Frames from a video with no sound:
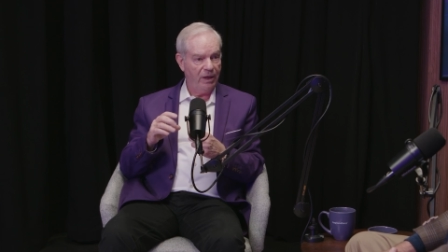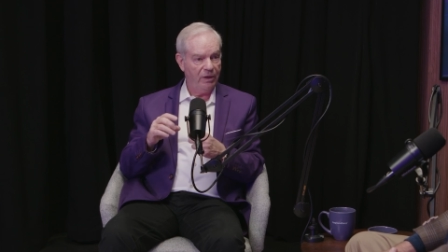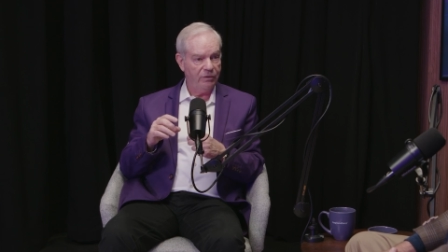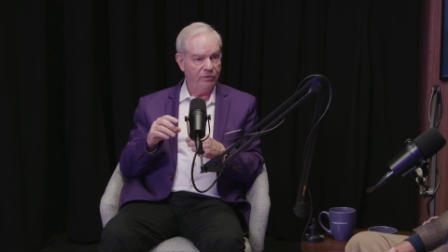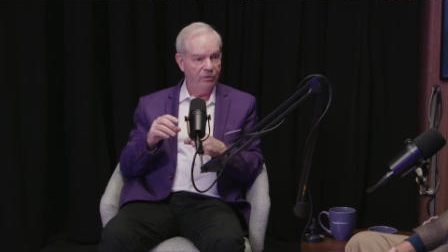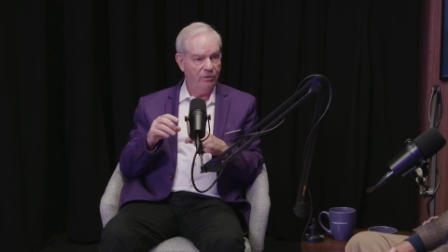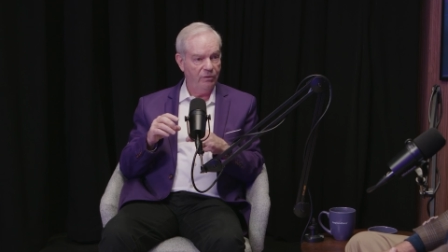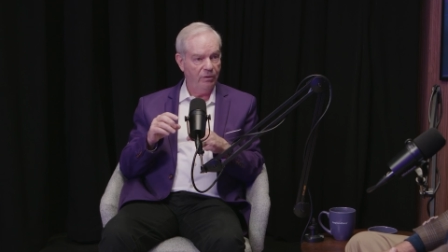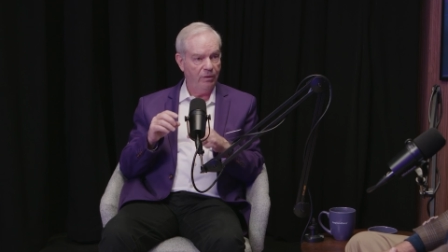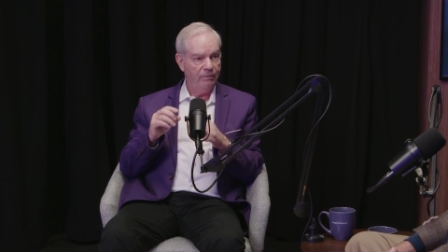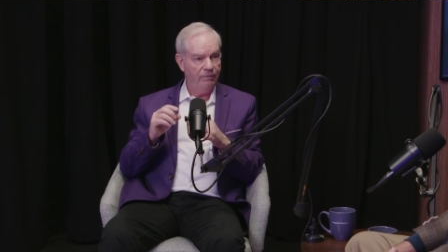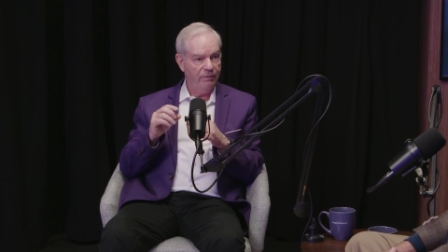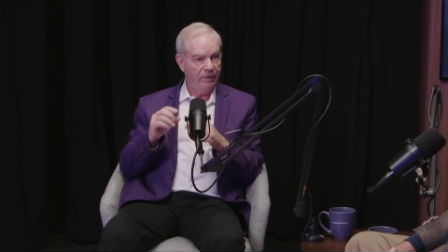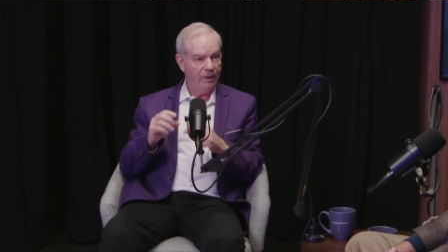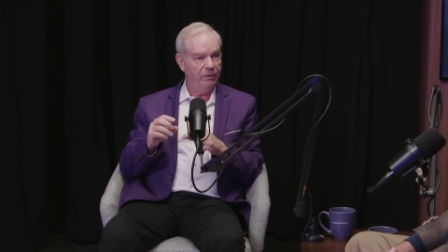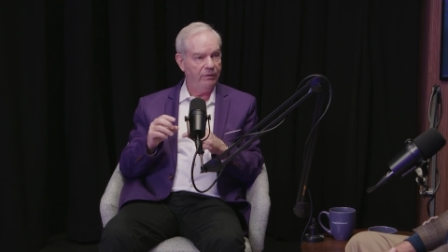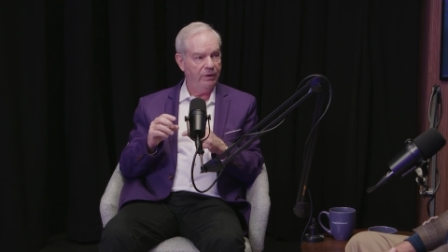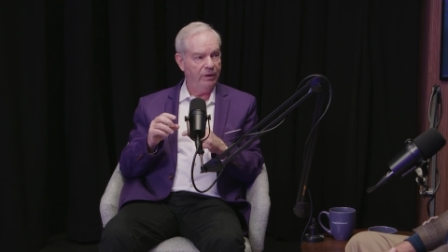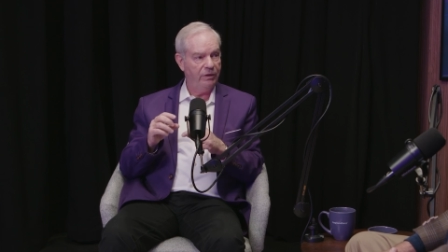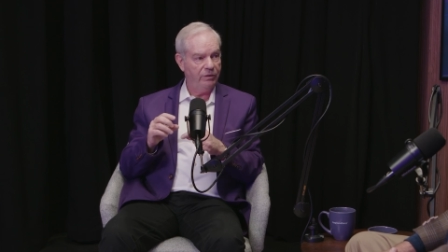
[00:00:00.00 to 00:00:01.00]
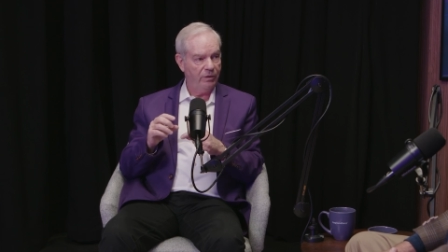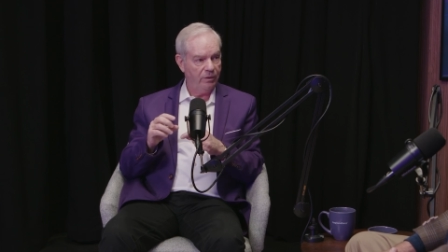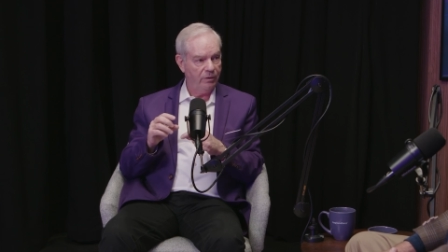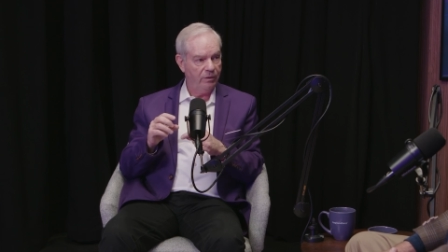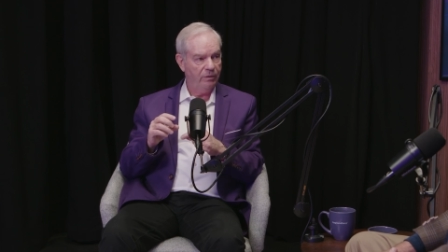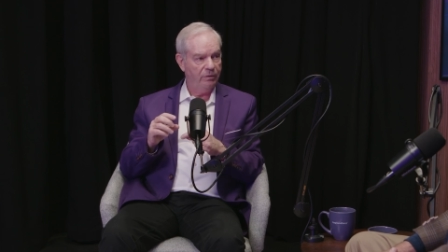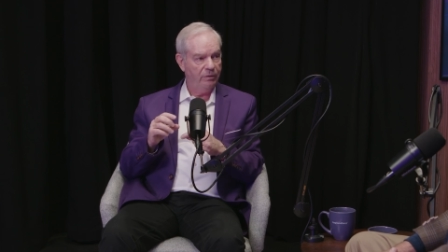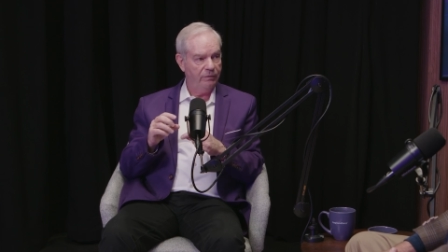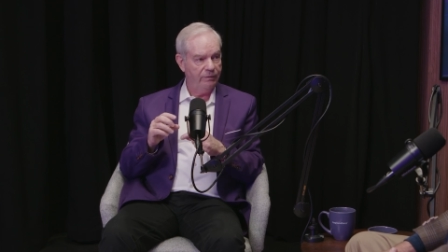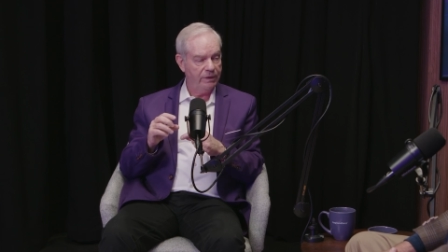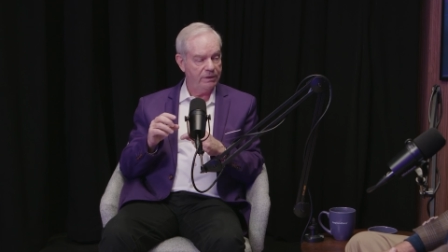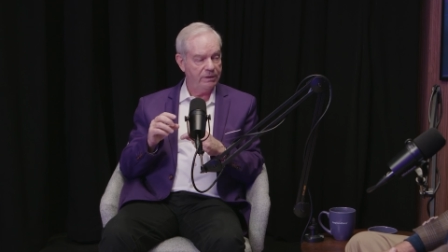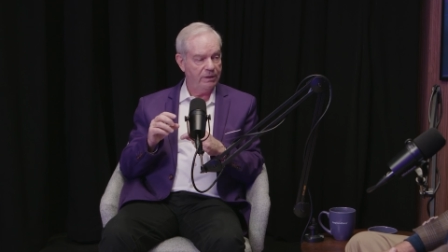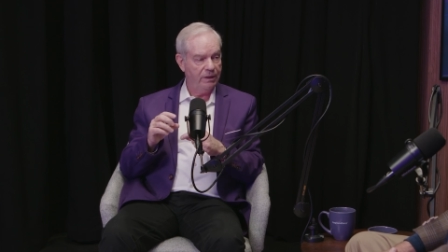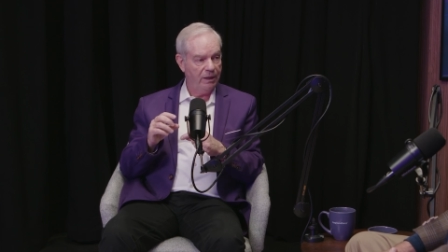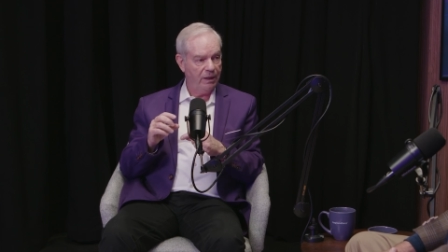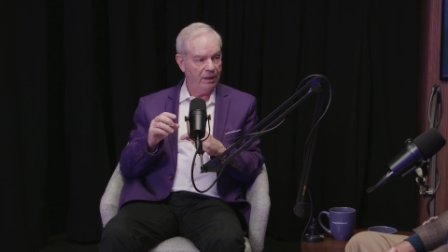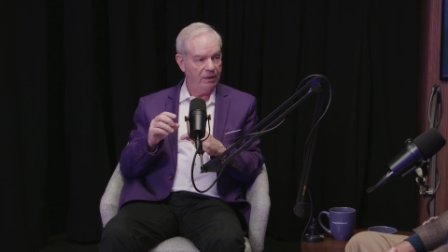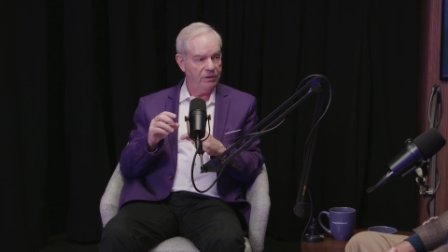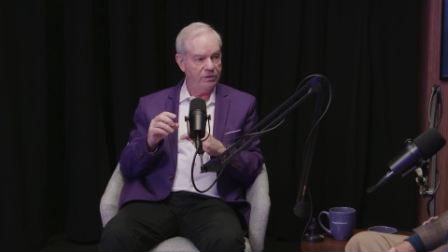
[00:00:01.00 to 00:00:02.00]
out through a very thorough
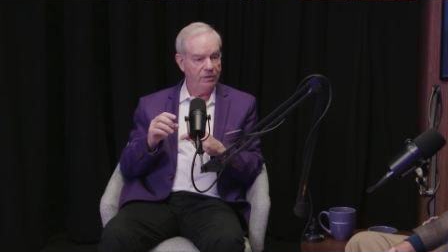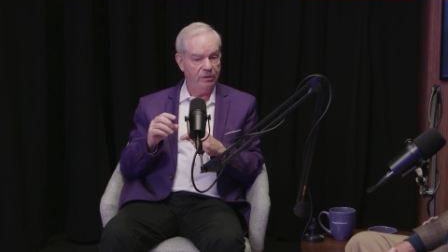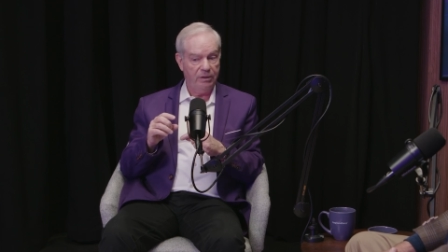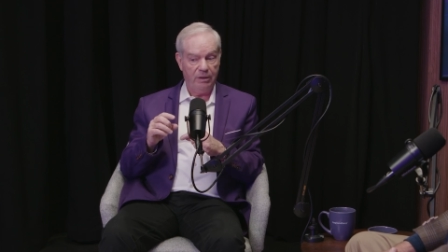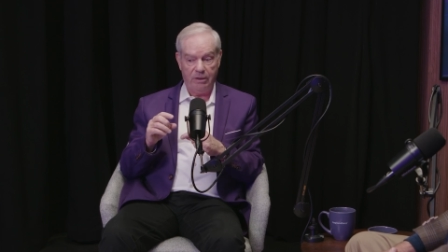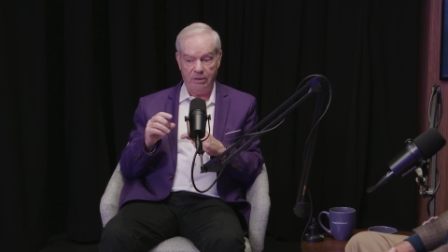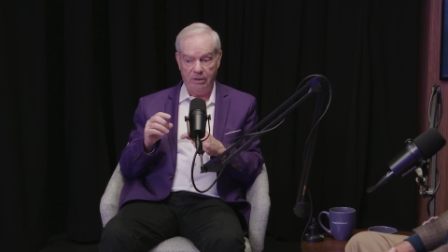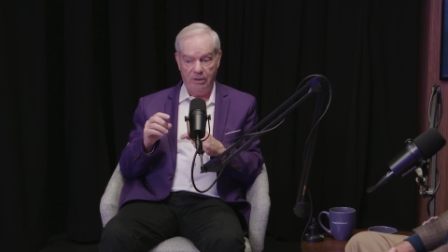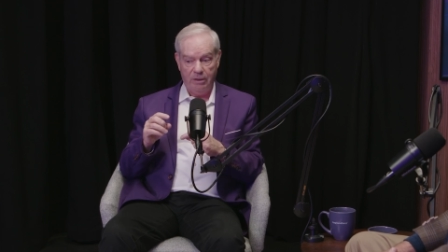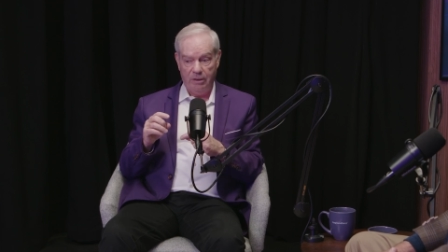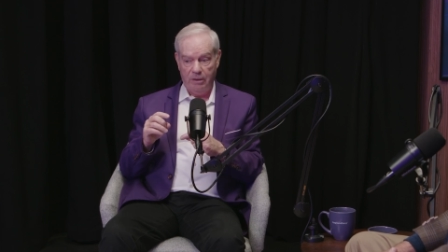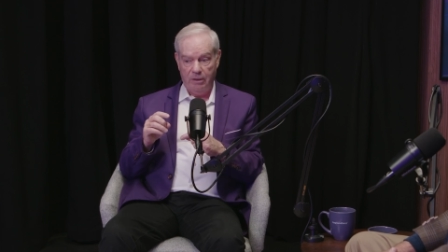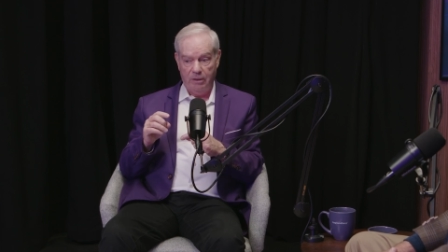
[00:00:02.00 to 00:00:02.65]
investigation that